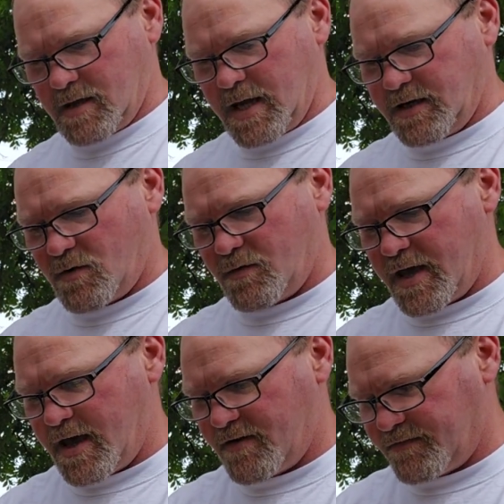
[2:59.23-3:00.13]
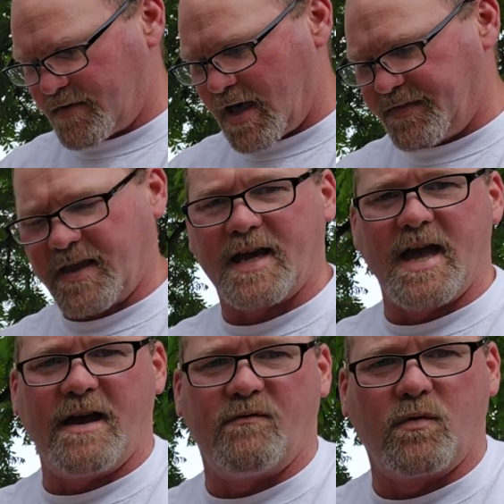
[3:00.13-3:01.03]
I think
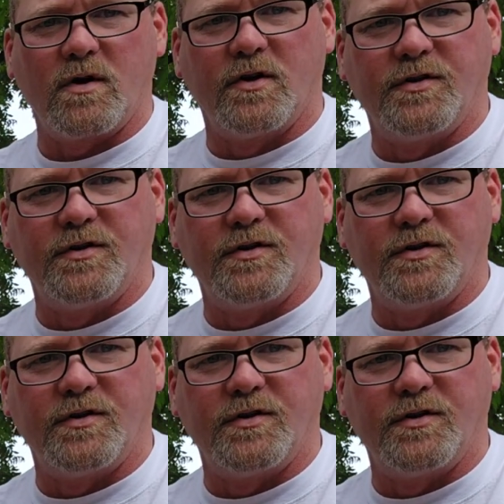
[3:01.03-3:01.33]
I have one or